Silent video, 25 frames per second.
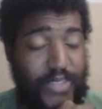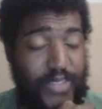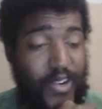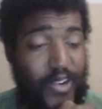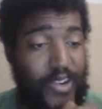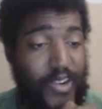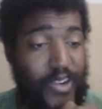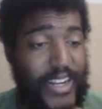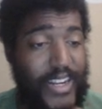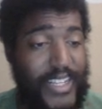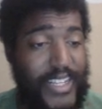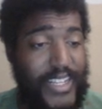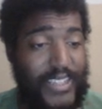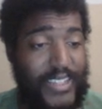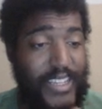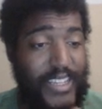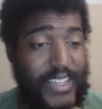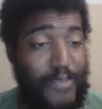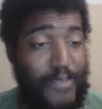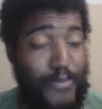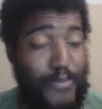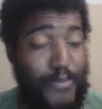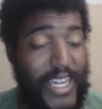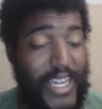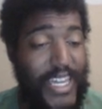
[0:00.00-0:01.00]
as far
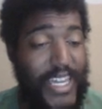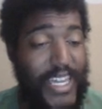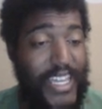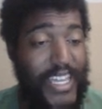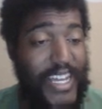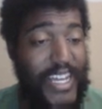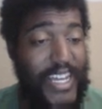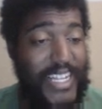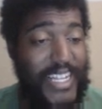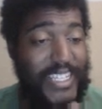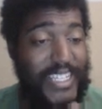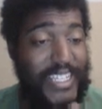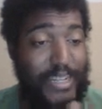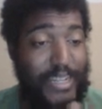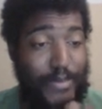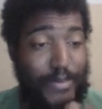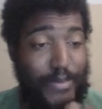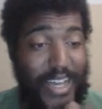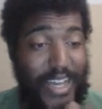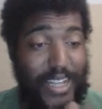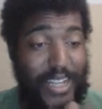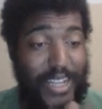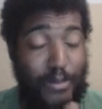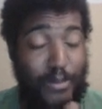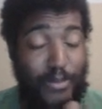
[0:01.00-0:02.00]
as making content
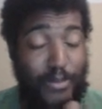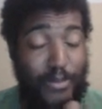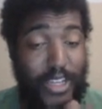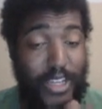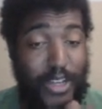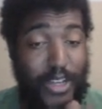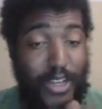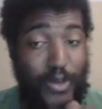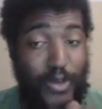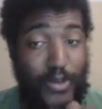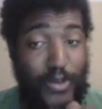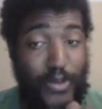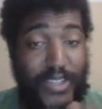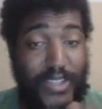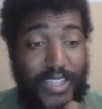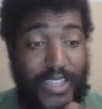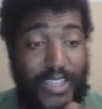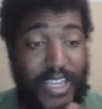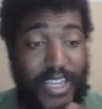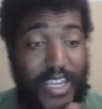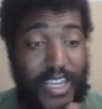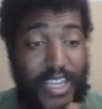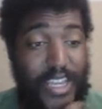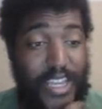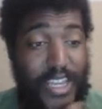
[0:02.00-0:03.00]
about them
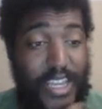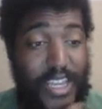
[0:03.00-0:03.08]
goes.